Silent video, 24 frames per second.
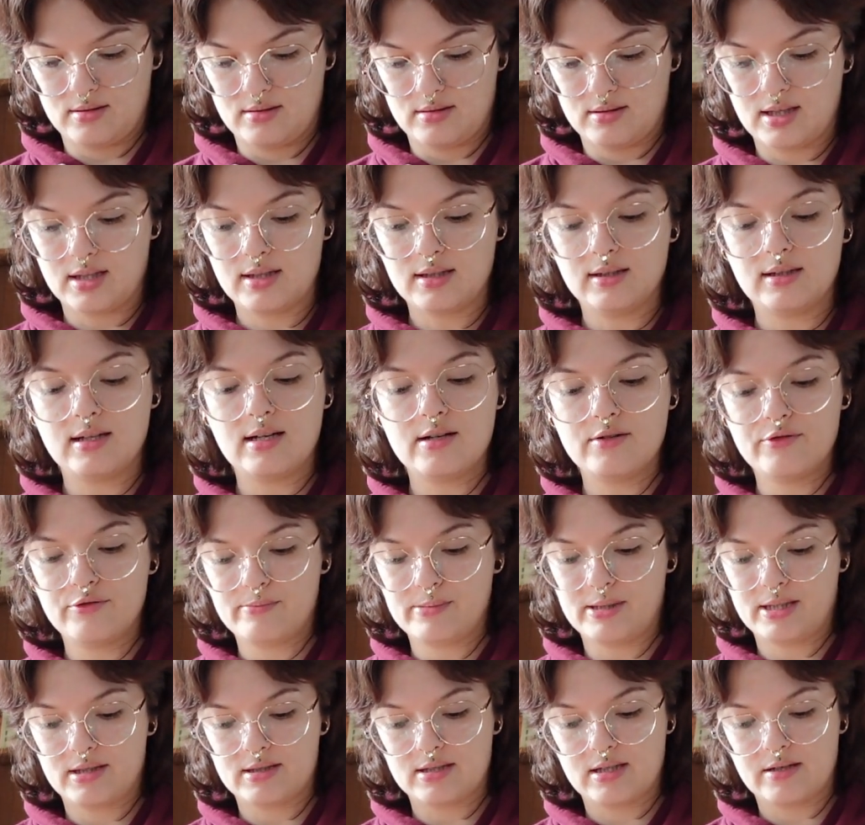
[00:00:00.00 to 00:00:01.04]
Not a love,
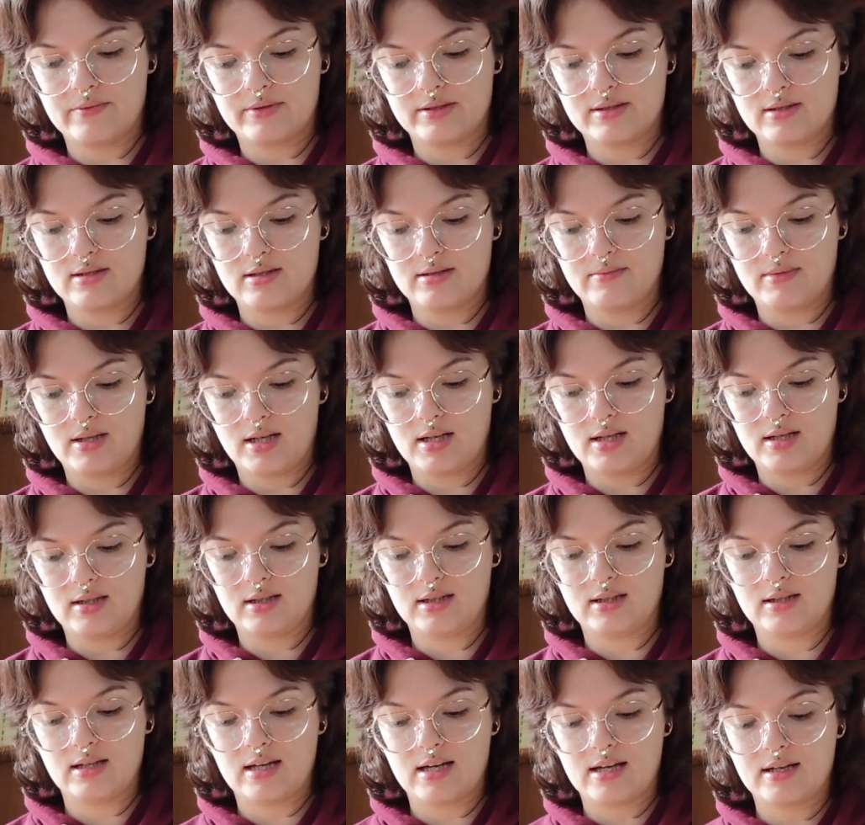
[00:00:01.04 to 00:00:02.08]
because I wasn't
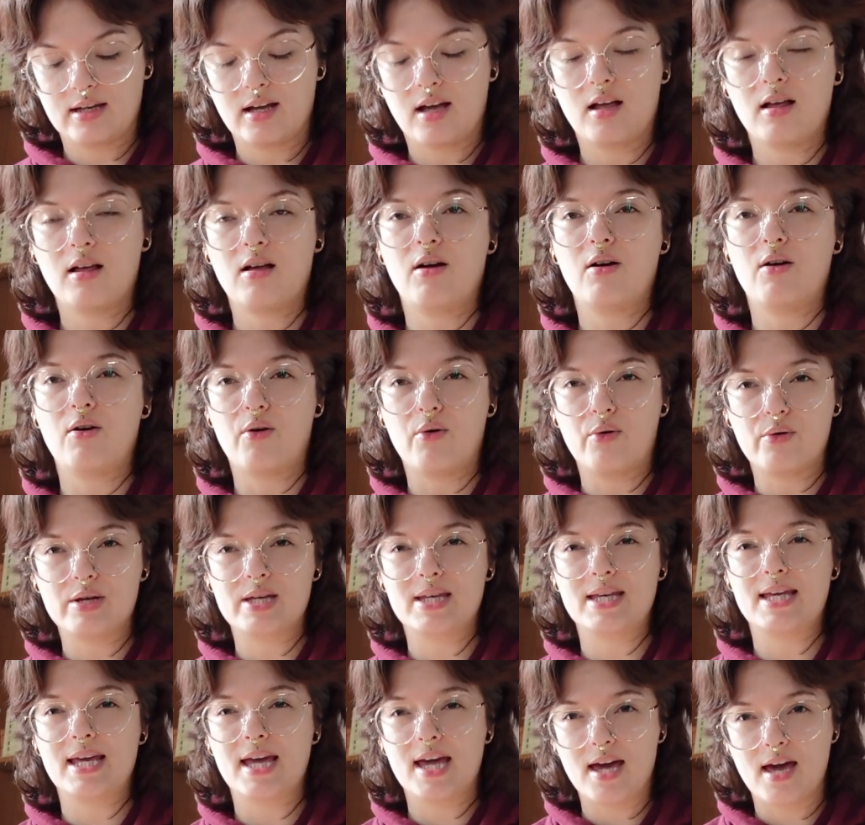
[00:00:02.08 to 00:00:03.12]
immediately like, oh
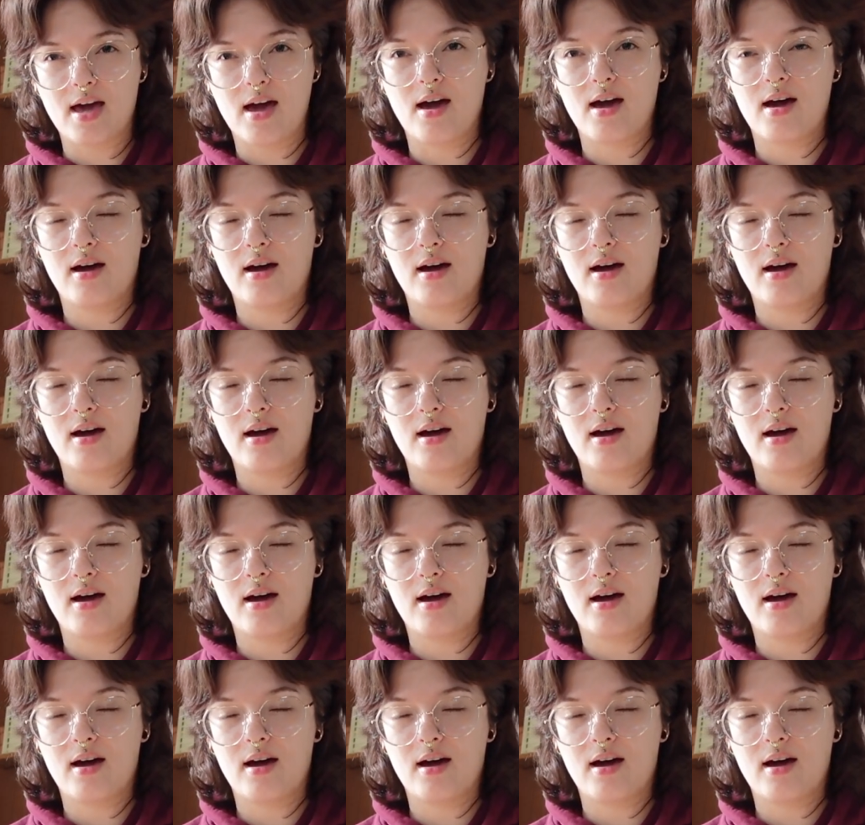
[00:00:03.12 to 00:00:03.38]
yeah,